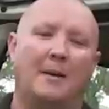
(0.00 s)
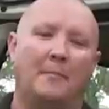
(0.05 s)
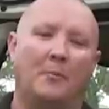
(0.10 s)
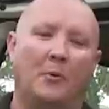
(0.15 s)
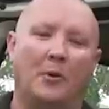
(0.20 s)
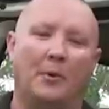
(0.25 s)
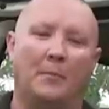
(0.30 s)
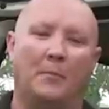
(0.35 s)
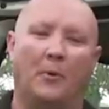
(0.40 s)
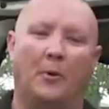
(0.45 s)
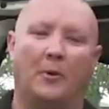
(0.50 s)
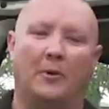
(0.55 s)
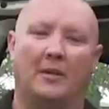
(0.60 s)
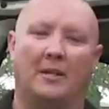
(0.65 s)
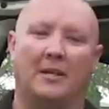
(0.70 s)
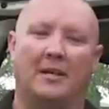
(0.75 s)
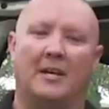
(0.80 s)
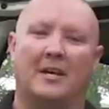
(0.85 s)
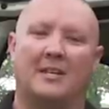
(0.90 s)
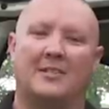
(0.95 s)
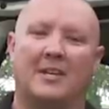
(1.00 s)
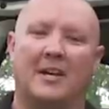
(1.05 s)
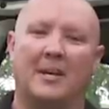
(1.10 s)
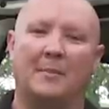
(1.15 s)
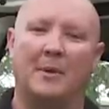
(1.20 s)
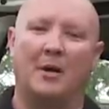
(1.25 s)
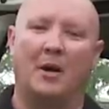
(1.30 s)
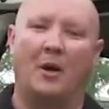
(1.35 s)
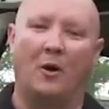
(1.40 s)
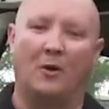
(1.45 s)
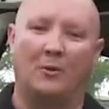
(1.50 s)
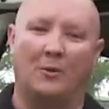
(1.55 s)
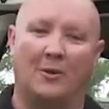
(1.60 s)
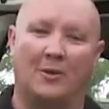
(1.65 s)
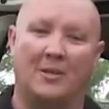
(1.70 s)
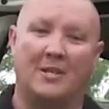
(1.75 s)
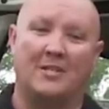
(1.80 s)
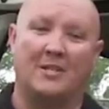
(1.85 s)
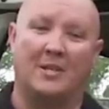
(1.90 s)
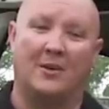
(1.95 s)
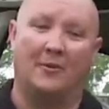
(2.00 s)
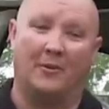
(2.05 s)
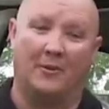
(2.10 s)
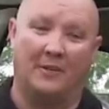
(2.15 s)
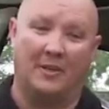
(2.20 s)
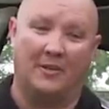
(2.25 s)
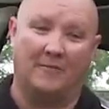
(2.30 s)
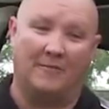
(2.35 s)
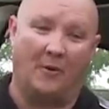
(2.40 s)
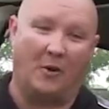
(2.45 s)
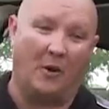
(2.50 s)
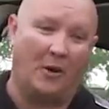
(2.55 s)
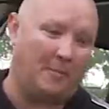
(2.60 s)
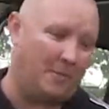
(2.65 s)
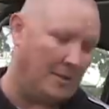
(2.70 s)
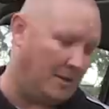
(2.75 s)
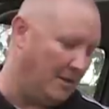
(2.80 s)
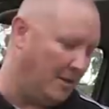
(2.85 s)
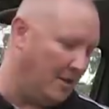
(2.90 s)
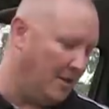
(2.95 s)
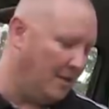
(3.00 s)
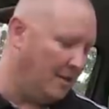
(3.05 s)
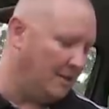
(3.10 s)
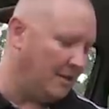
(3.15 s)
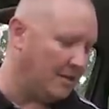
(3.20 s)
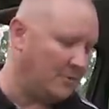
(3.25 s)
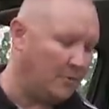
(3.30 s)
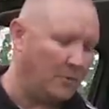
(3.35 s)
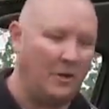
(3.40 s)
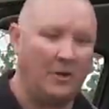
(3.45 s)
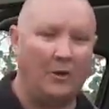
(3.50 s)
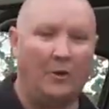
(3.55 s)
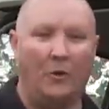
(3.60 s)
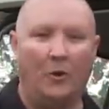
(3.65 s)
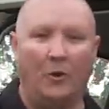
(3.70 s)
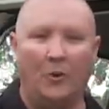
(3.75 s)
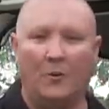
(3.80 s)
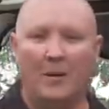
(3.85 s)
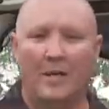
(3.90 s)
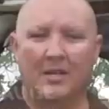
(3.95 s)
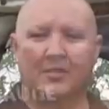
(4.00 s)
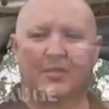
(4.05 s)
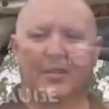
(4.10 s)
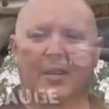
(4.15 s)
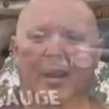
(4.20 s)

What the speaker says: and more importantly, it's going to be a whole lot easier on the environment. That's why I always